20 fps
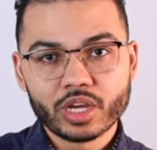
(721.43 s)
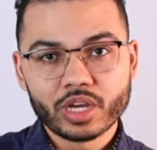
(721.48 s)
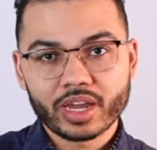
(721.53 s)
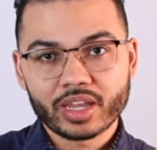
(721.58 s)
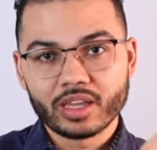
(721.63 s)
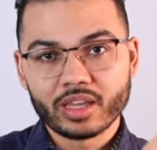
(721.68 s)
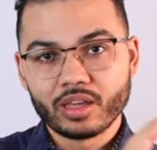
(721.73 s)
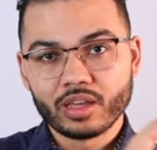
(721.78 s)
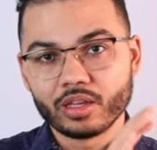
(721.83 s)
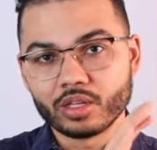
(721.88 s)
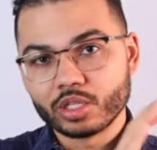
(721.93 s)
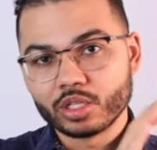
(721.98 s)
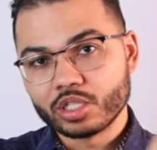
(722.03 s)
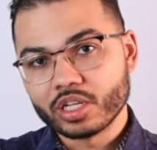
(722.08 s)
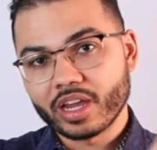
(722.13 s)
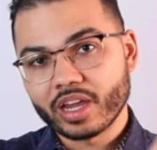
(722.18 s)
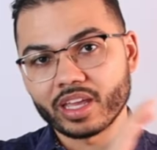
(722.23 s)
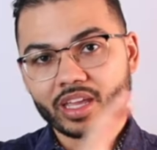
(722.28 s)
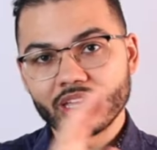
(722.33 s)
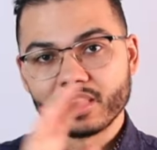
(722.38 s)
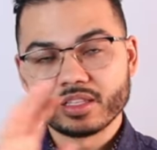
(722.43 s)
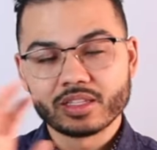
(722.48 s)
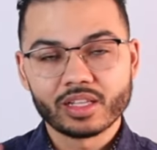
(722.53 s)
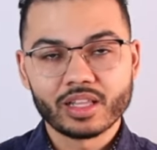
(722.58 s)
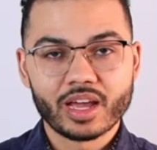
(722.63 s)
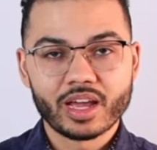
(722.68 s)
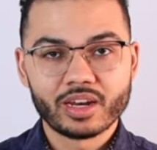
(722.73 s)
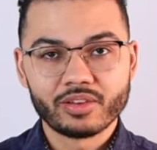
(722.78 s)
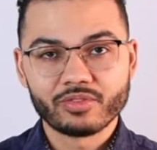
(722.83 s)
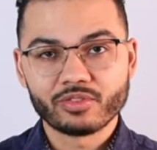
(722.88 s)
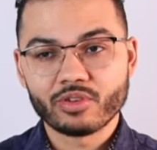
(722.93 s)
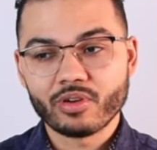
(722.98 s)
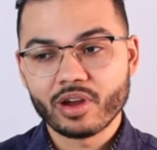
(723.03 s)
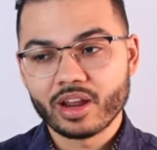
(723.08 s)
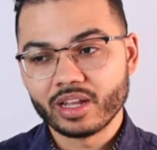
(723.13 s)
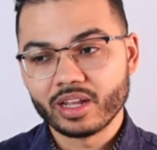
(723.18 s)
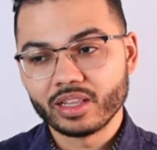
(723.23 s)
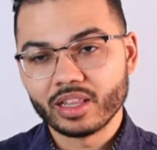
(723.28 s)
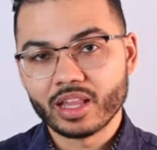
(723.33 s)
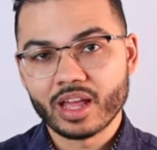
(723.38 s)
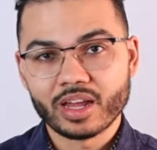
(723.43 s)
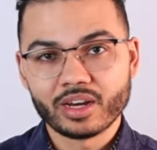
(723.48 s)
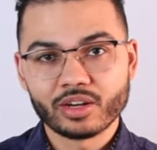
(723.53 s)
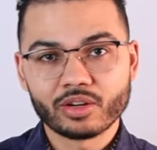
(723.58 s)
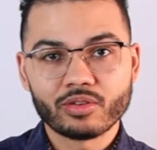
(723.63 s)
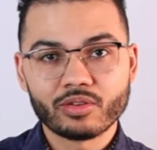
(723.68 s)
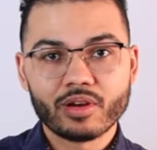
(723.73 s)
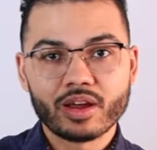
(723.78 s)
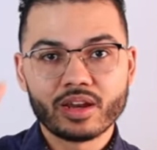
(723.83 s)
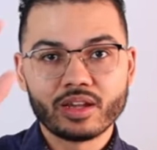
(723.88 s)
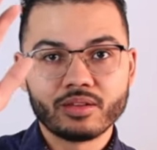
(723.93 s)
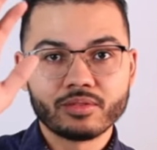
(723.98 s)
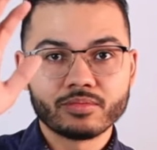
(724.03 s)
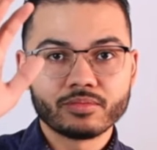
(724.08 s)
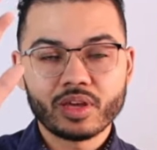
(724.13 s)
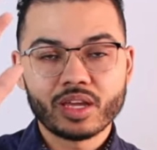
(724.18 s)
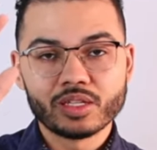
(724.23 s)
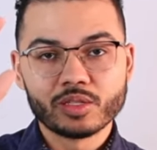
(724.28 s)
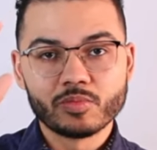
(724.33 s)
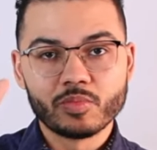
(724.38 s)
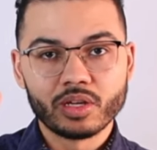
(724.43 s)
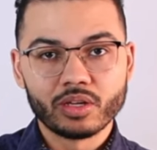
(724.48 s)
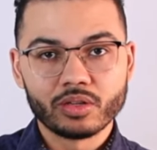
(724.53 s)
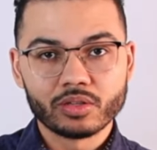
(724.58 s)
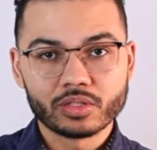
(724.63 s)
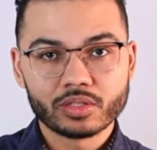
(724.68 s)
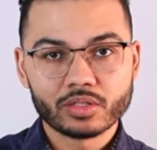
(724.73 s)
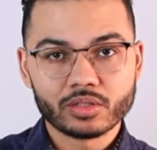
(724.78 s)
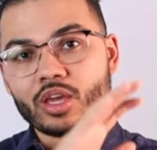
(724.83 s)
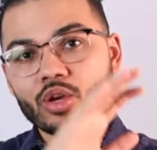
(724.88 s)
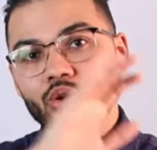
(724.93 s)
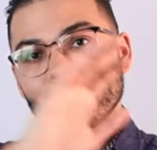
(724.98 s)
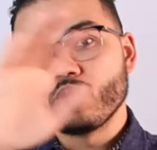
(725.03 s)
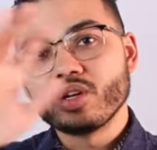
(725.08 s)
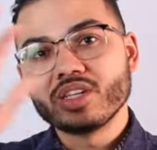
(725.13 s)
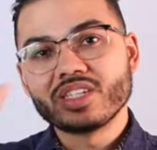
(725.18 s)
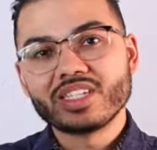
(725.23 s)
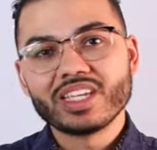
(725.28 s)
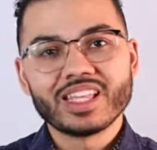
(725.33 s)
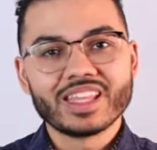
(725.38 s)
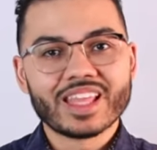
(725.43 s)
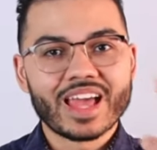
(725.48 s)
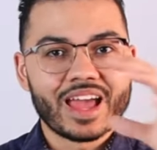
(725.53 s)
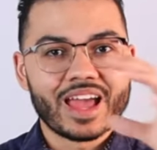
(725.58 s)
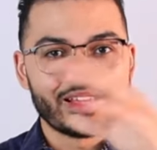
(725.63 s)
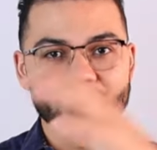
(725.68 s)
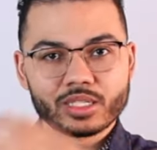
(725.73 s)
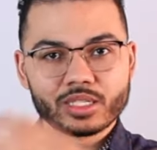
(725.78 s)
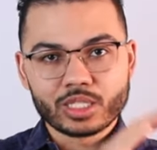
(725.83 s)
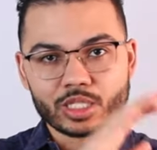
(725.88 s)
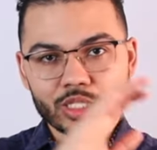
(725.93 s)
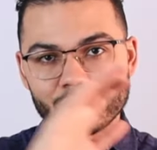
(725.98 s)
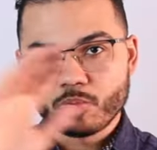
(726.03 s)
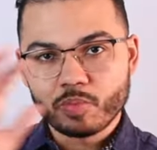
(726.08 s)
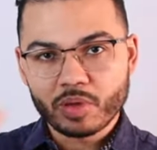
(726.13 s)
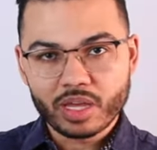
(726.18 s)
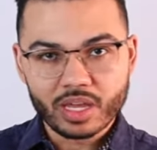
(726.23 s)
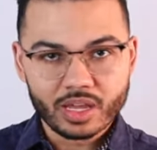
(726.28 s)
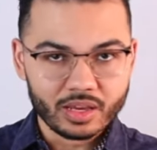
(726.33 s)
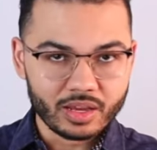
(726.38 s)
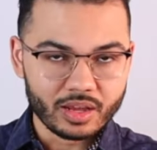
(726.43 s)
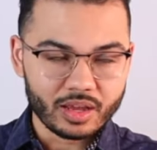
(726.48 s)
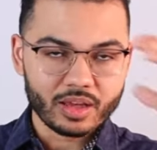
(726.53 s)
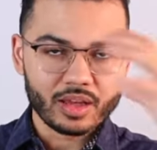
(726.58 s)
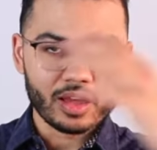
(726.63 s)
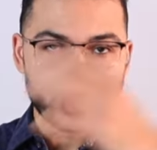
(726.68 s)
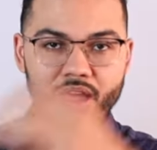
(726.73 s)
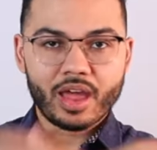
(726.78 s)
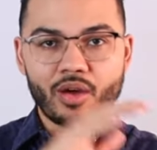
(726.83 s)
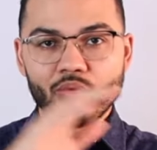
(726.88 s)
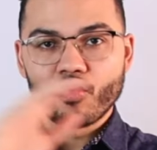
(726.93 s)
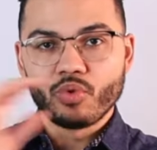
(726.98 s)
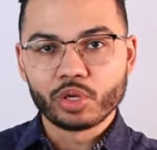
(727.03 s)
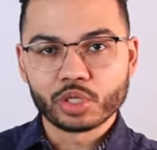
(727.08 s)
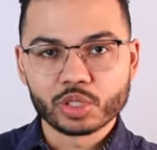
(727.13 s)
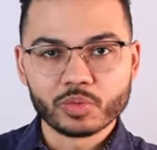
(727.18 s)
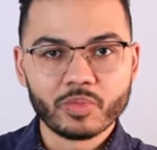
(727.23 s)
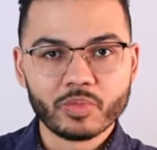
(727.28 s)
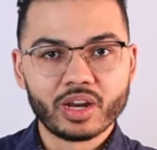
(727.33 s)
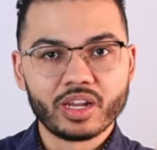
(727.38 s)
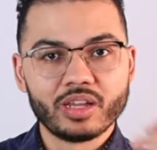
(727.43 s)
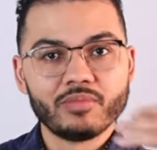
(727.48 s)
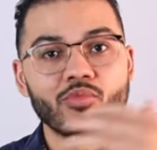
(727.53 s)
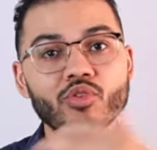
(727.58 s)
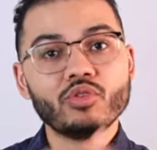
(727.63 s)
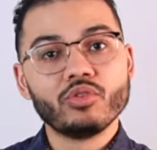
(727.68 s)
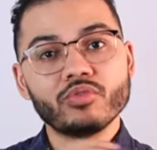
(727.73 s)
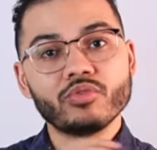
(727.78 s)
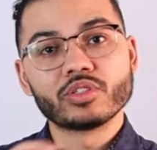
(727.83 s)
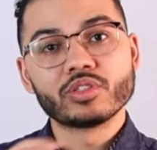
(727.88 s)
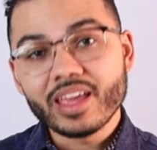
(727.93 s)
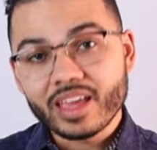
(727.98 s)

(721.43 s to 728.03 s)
checking, checking to line of credit, line of credit pays bills, increasing that speed at which money moves.